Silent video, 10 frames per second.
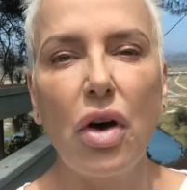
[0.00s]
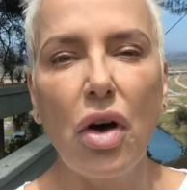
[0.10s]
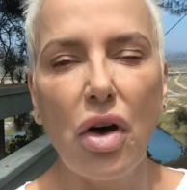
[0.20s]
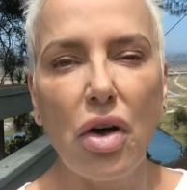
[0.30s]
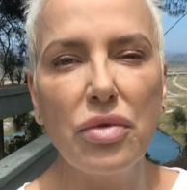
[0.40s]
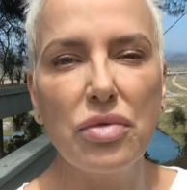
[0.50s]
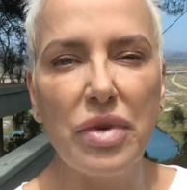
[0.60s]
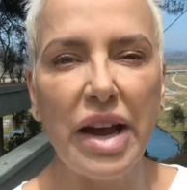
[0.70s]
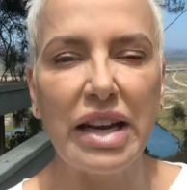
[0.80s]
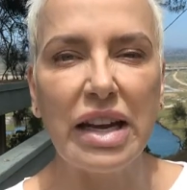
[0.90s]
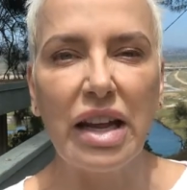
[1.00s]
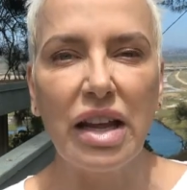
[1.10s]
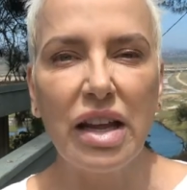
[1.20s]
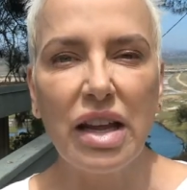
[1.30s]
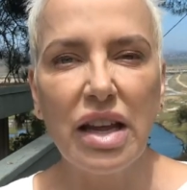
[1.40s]

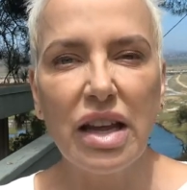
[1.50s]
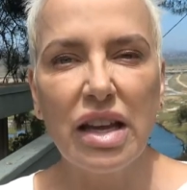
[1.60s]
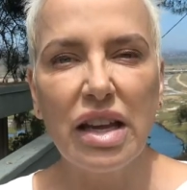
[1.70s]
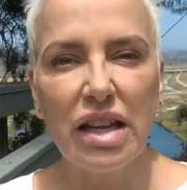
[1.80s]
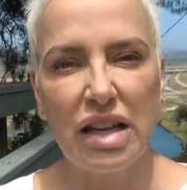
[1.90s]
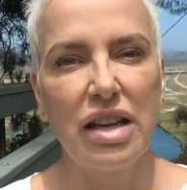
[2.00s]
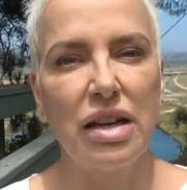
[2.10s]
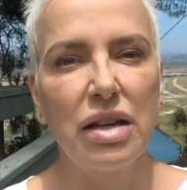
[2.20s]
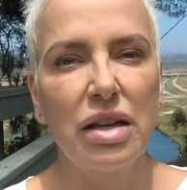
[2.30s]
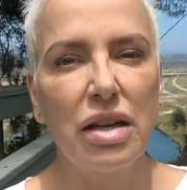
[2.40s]
already in